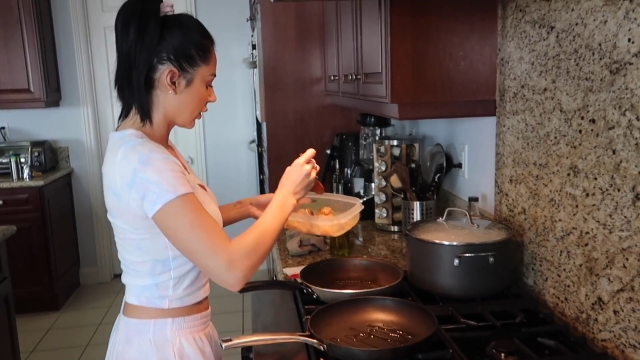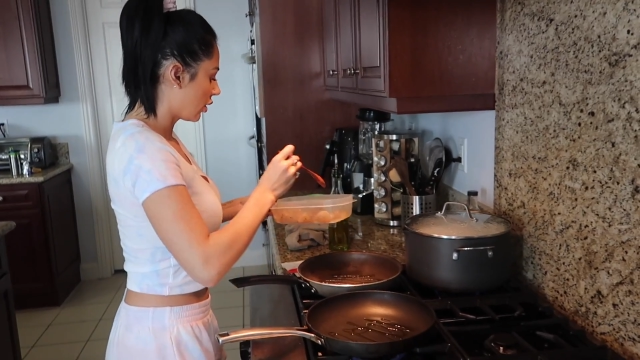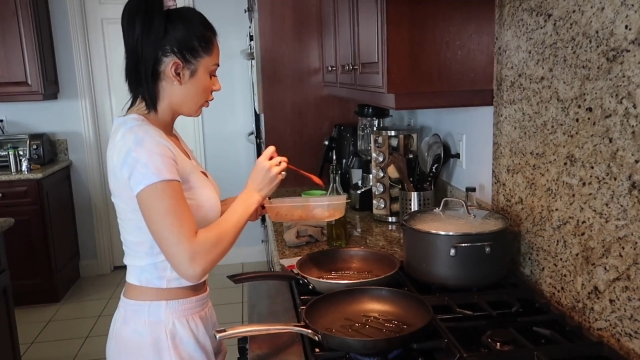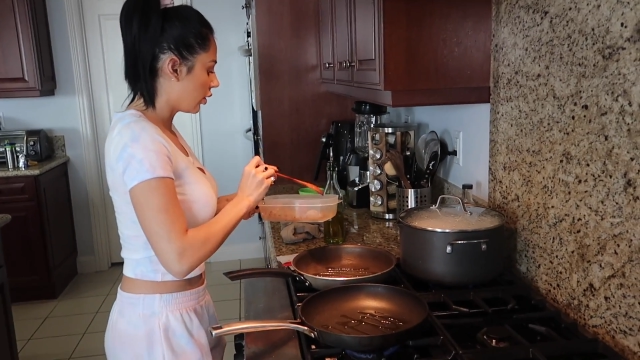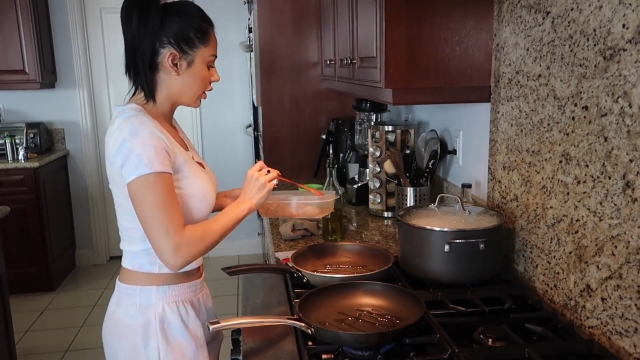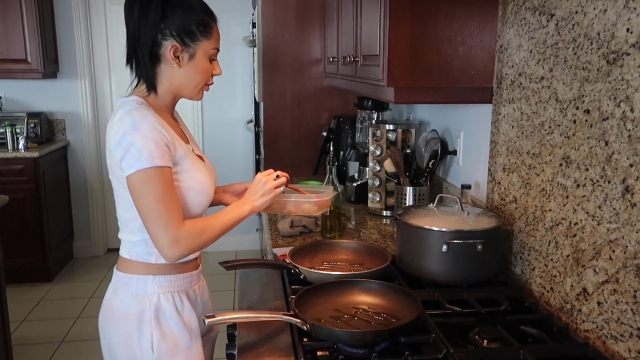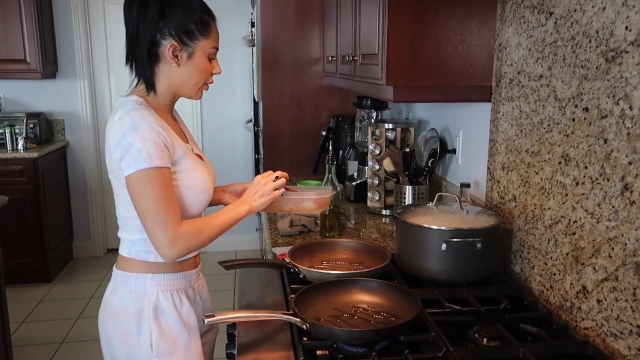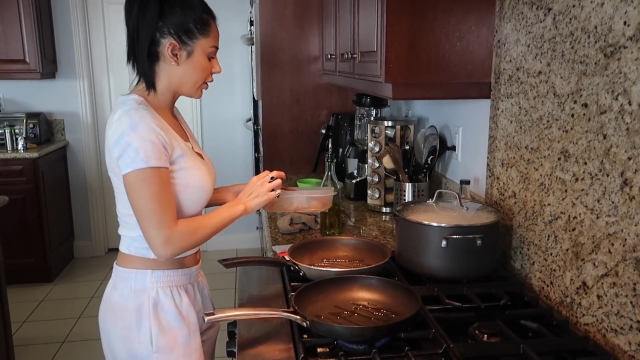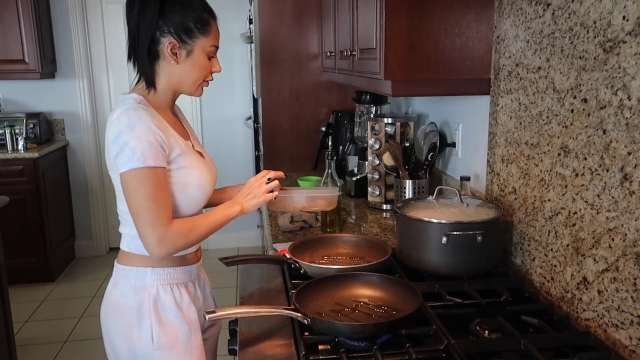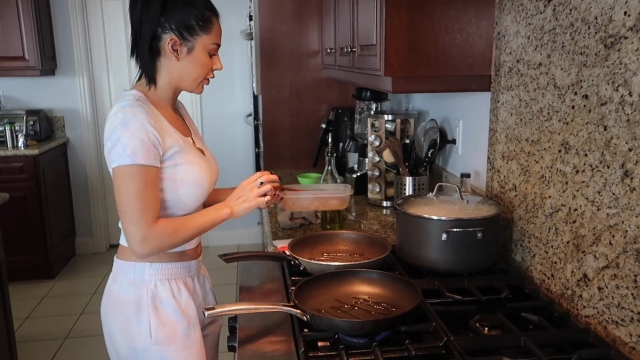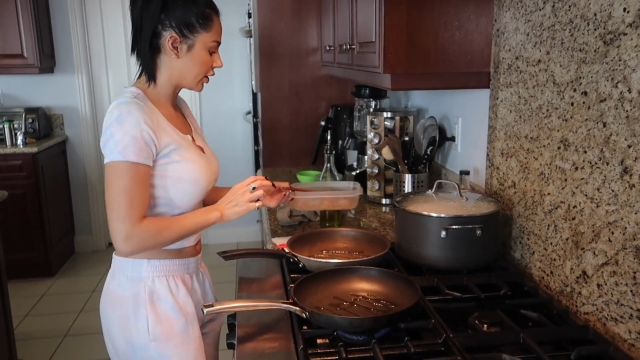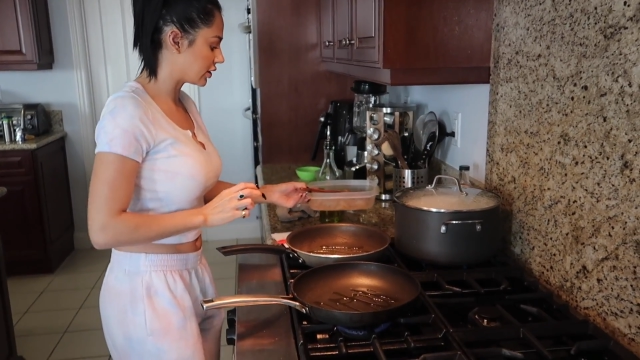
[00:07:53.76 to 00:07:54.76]
Well, let me
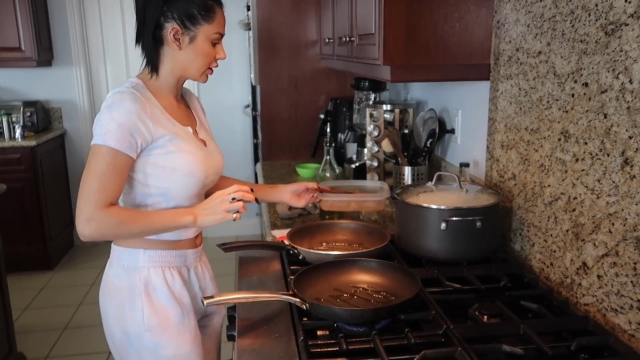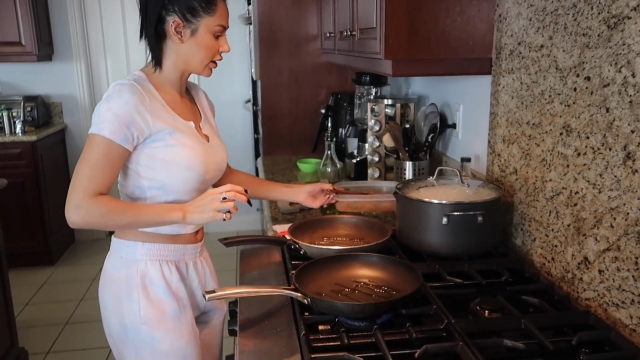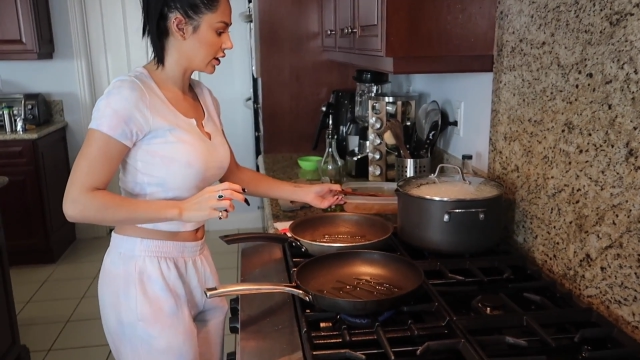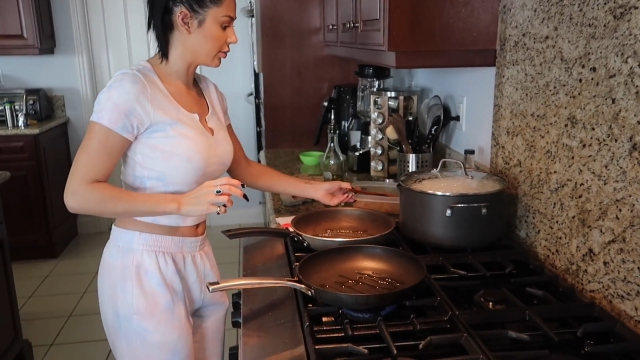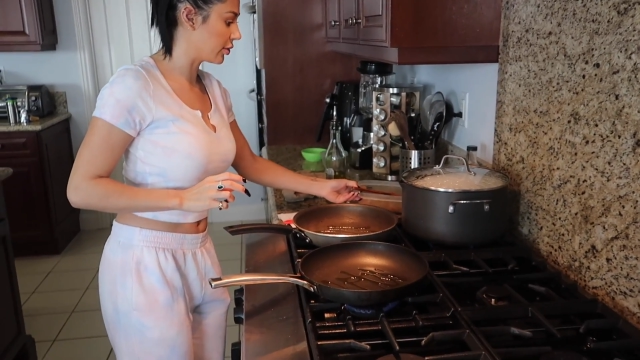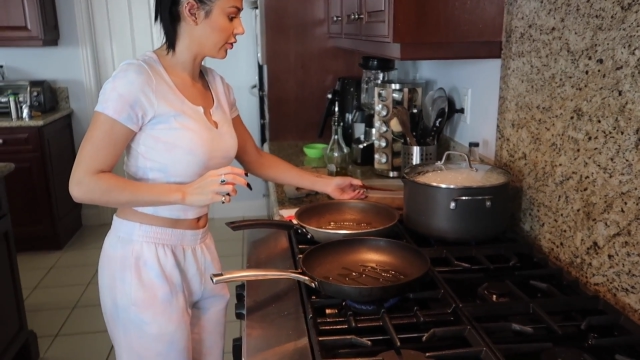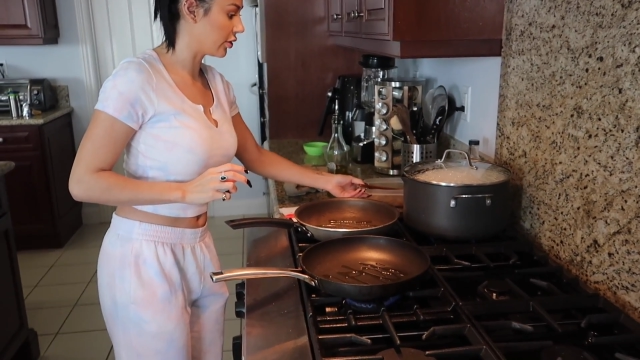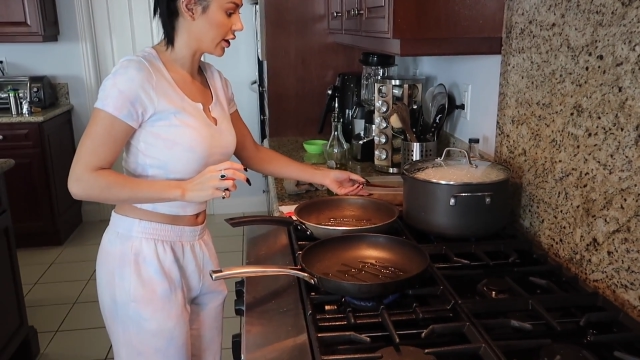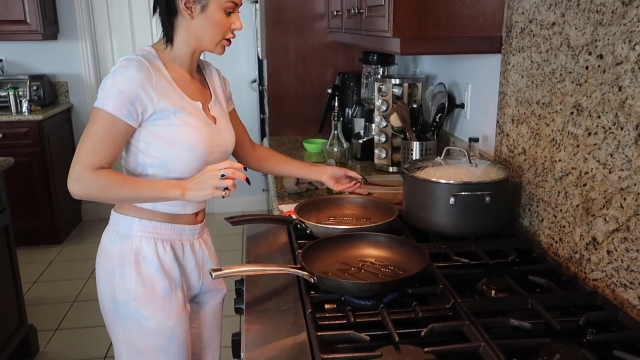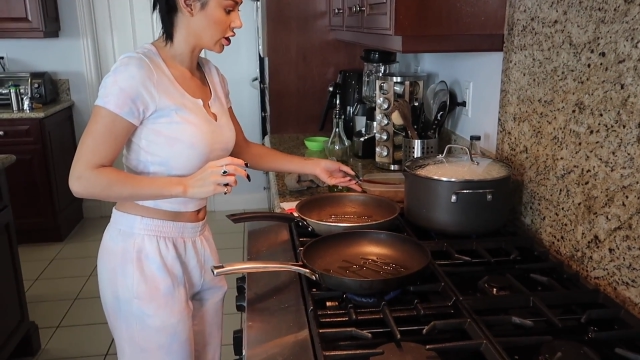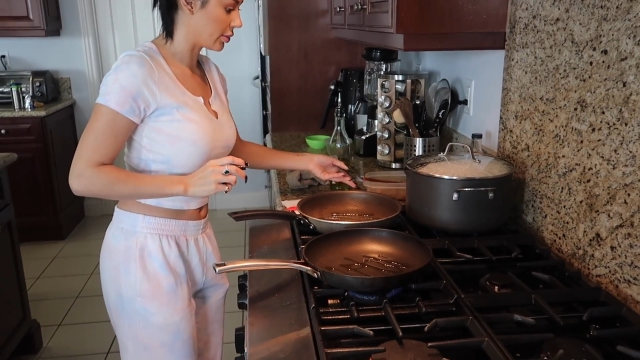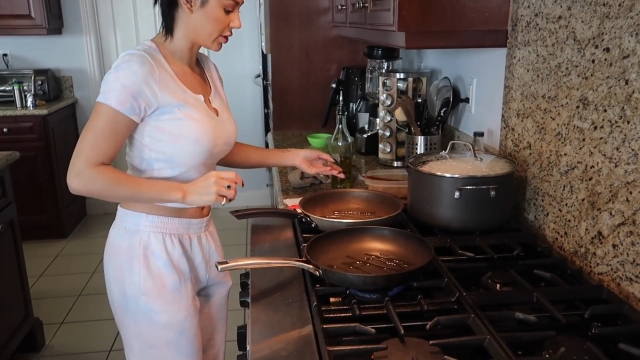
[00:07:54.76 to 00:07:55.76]
wait for it to heat up before
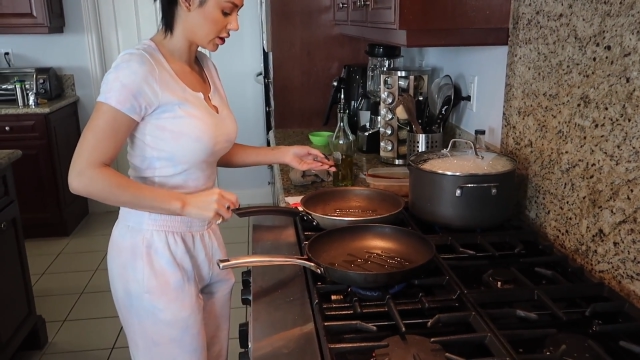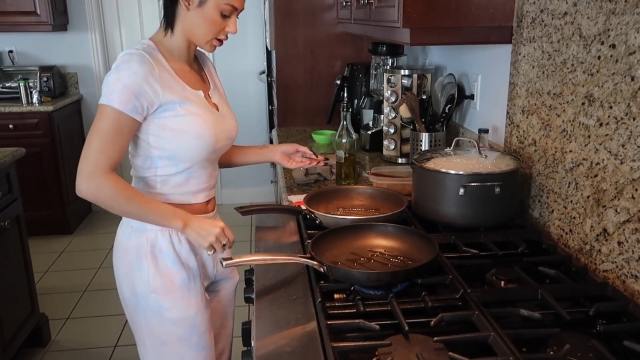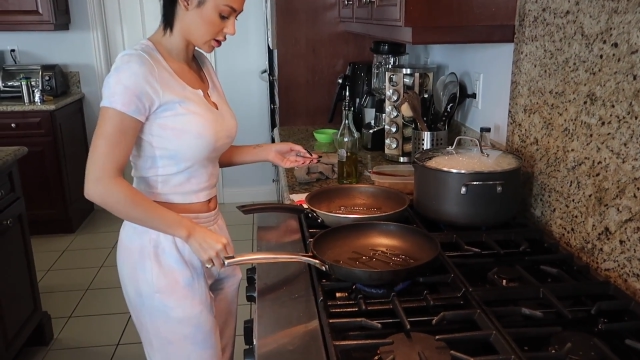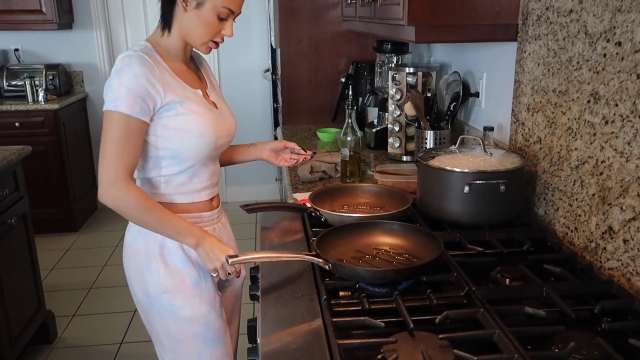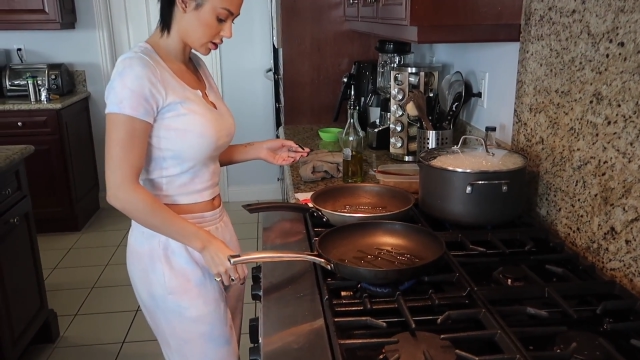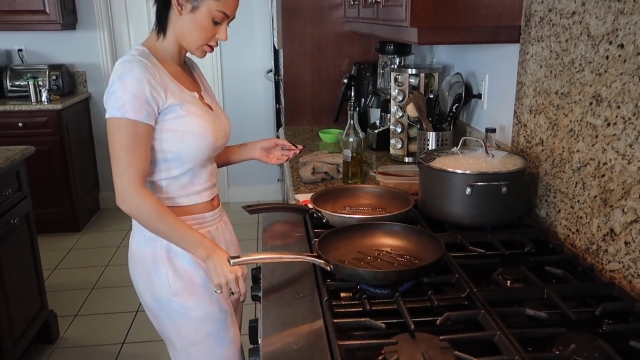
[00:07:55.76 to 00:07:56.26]
I drop it in there.